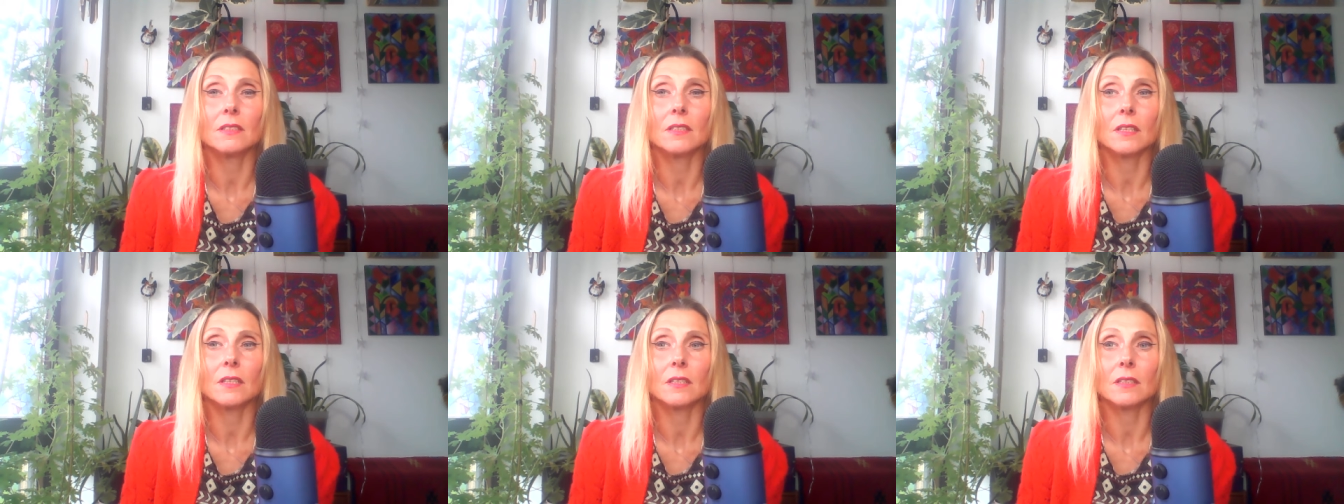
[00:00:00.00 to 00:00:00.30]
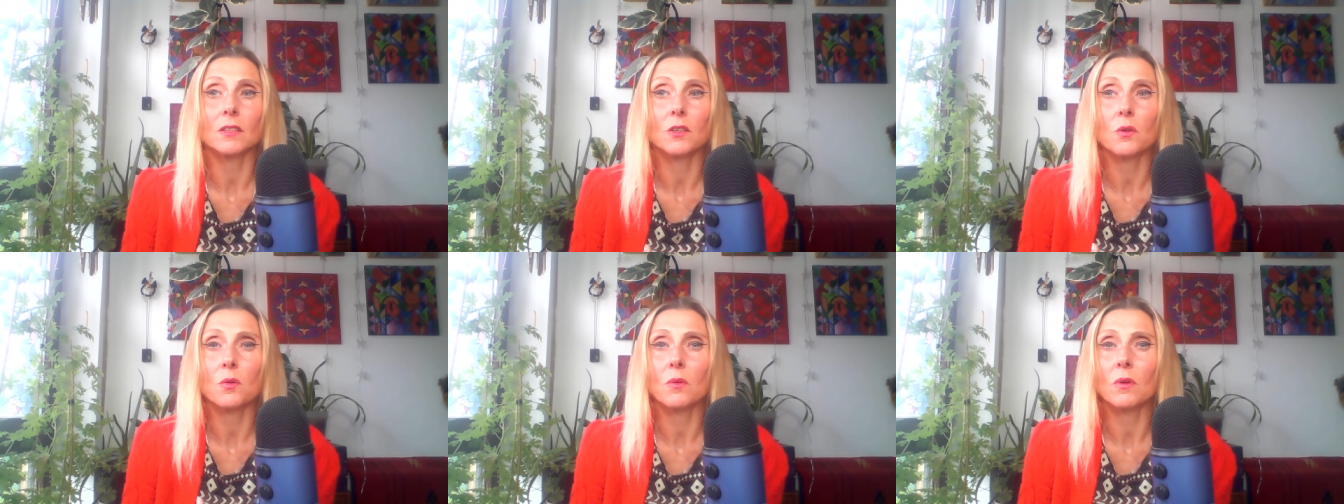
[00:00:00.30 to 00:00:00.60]

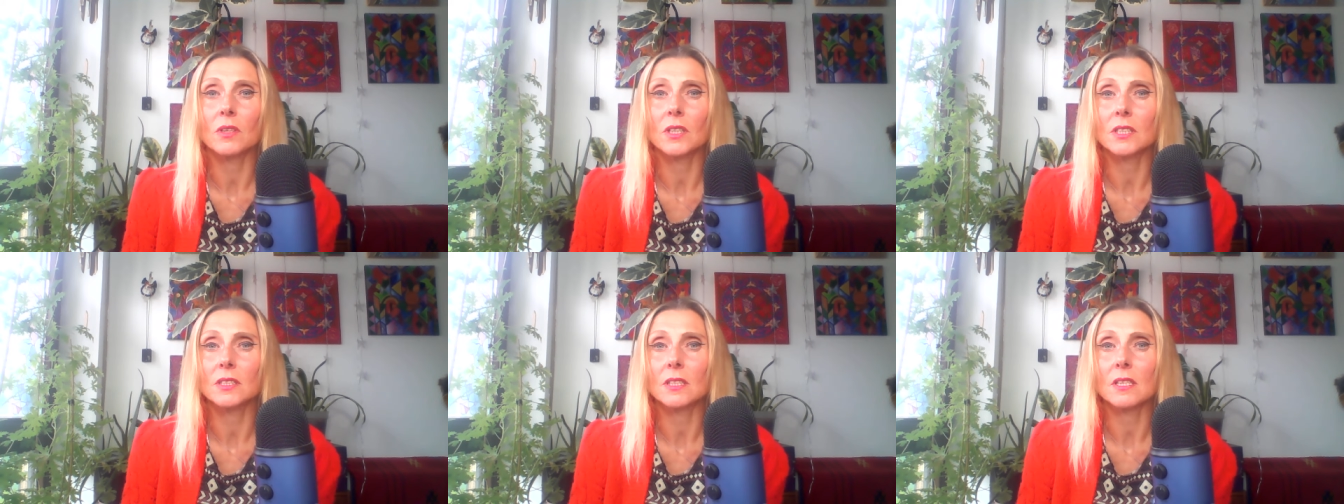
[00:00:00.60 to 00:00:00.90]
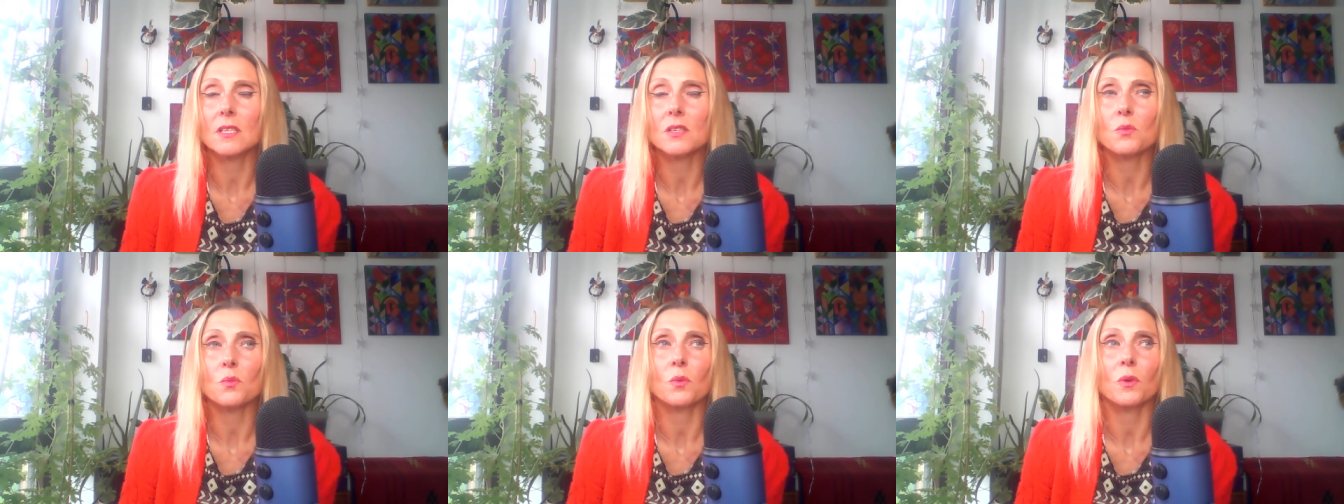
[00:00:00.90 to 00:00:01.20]
the
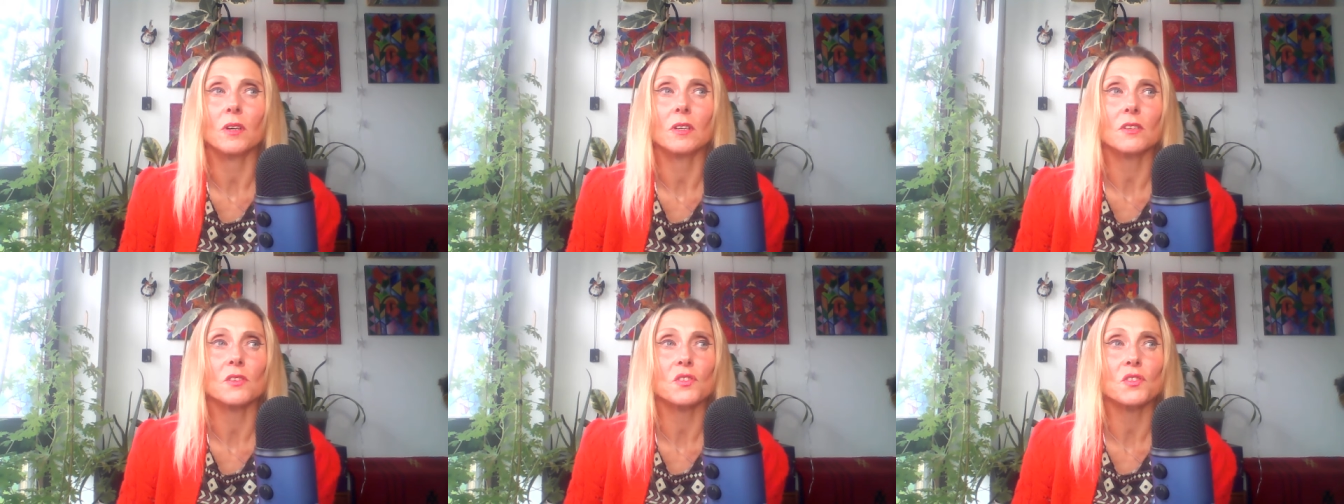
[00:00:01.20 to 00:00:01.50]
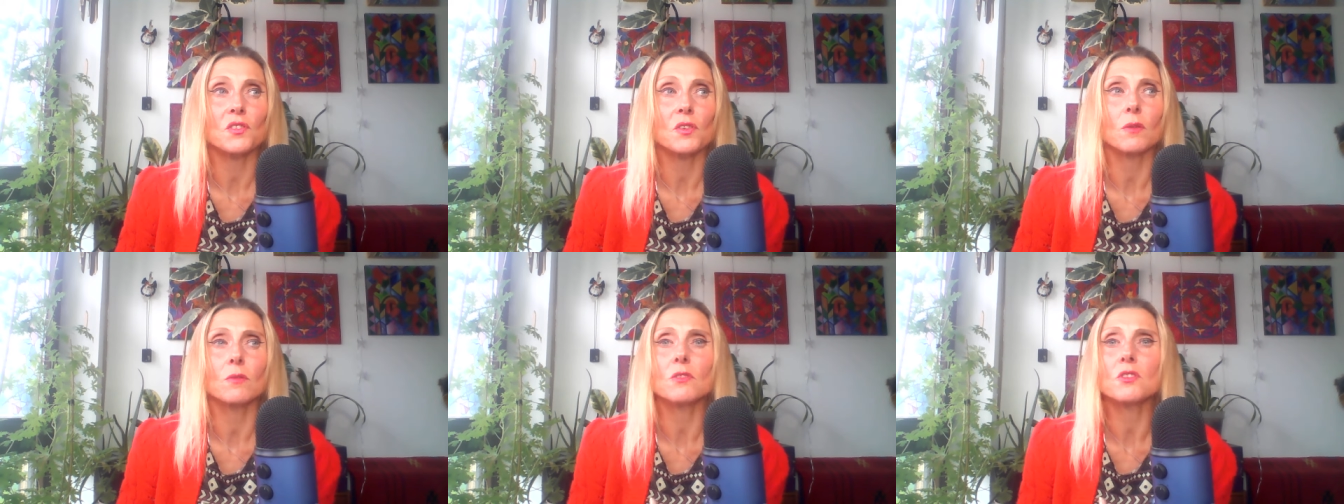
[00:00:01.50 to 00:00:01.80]
qualities were
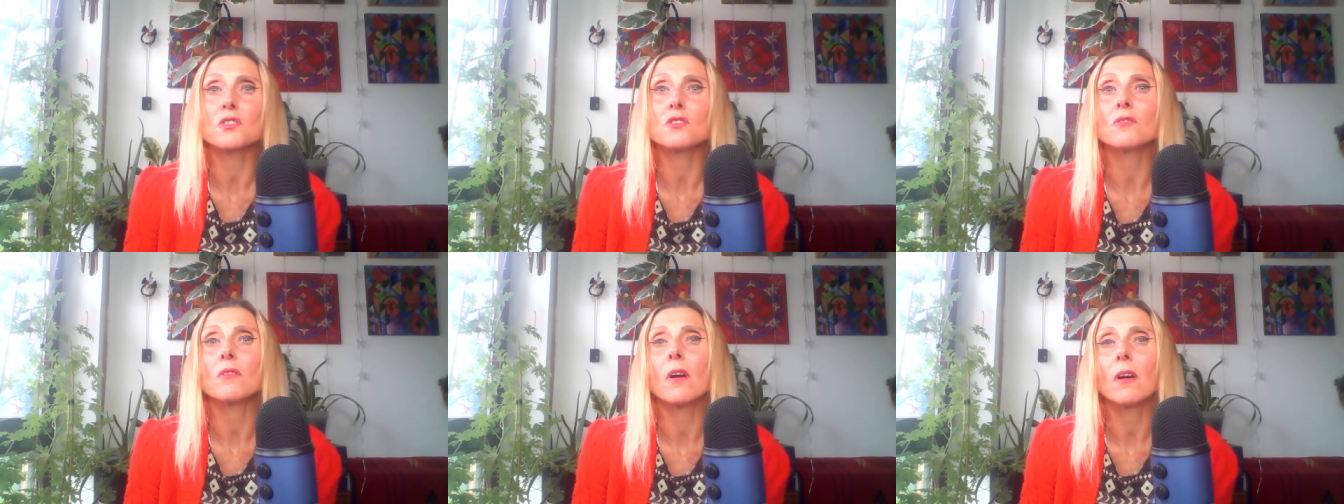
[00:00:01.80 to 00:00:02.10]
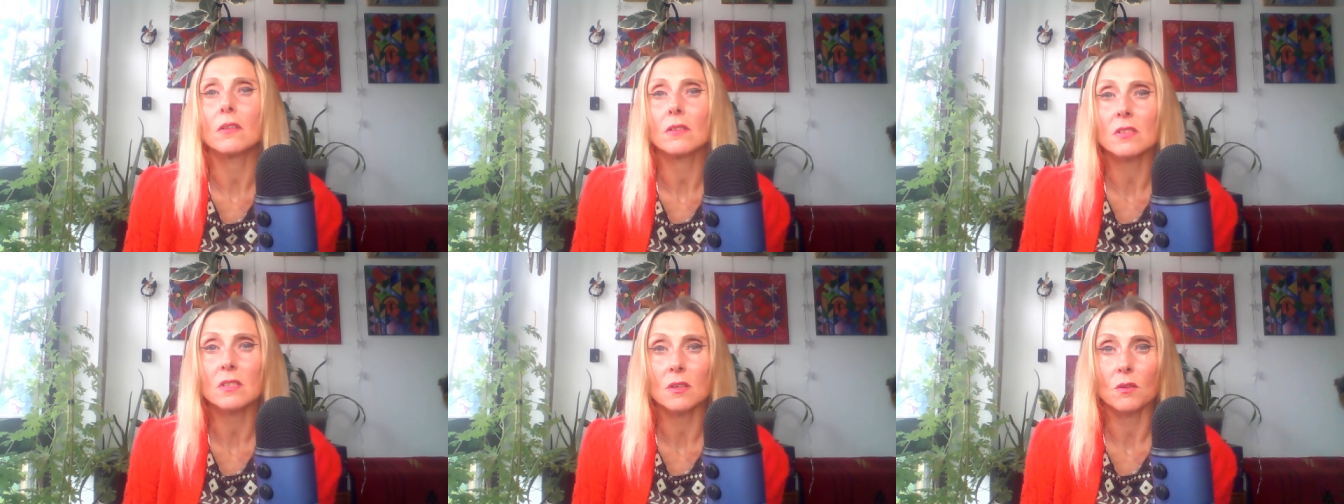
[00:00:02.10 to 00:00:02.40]
so
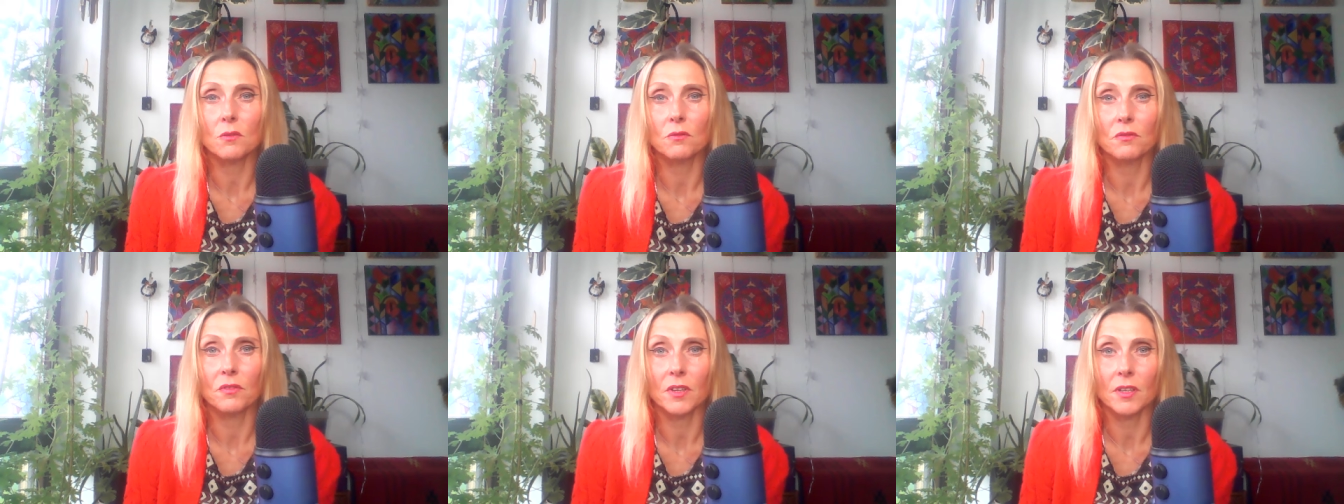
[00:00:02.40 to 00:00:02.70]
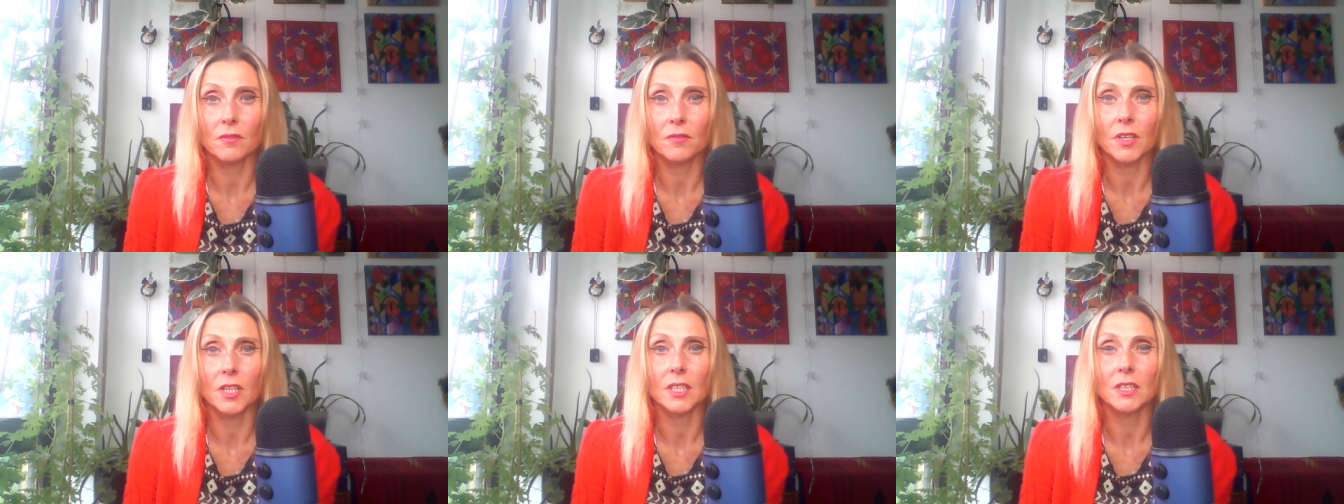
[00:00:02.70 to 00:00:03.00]
strong so
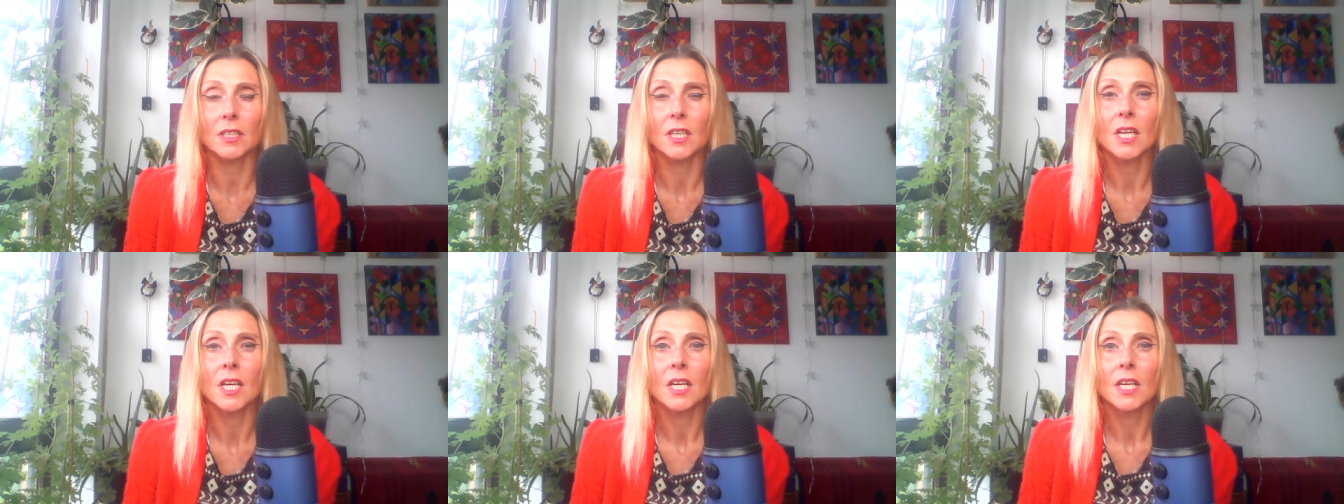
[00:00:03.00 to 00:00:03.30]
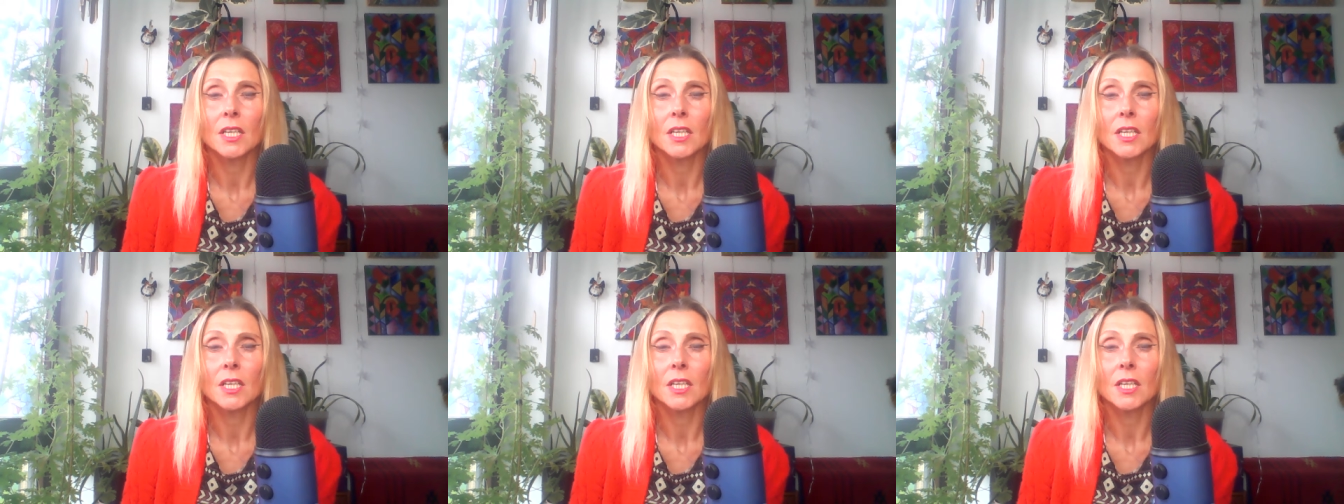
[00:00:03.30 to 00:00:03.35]
vivid